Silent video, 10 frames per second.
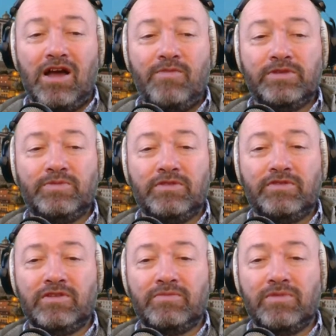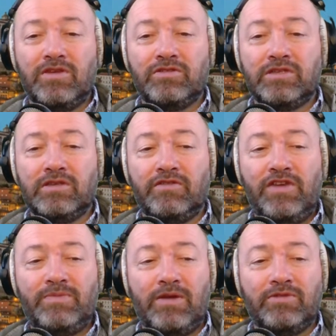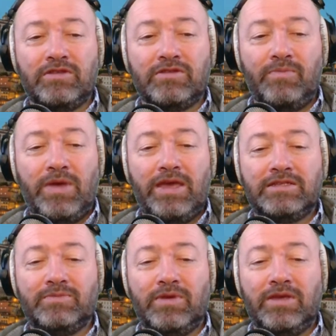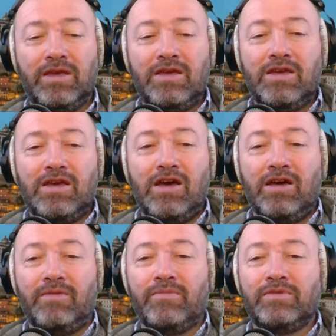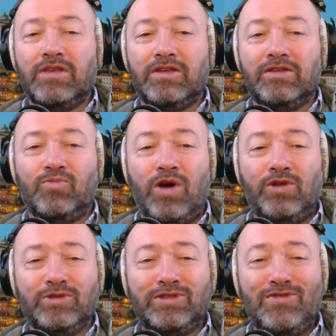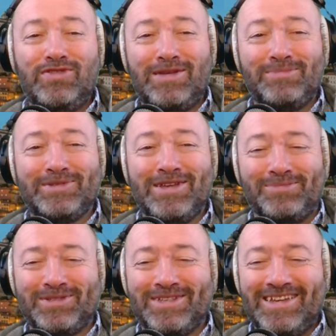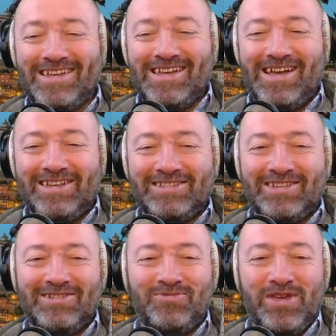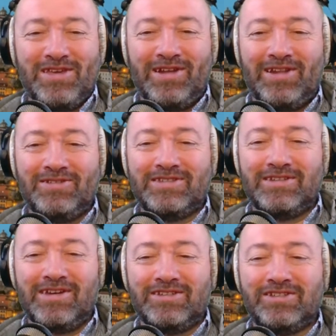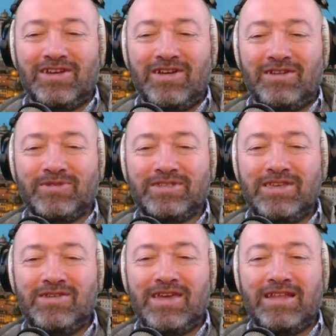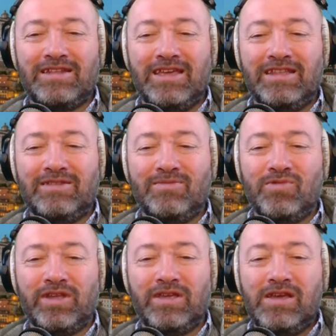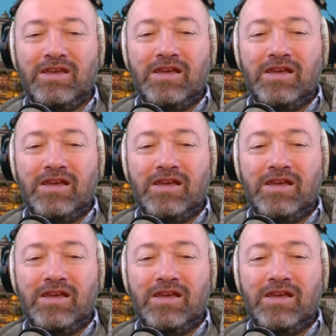I hope it's been of some use. The feedback would appear to be 1 or 2 thumbs ups as we conclude tonight's show, and we'll see you again in the morning.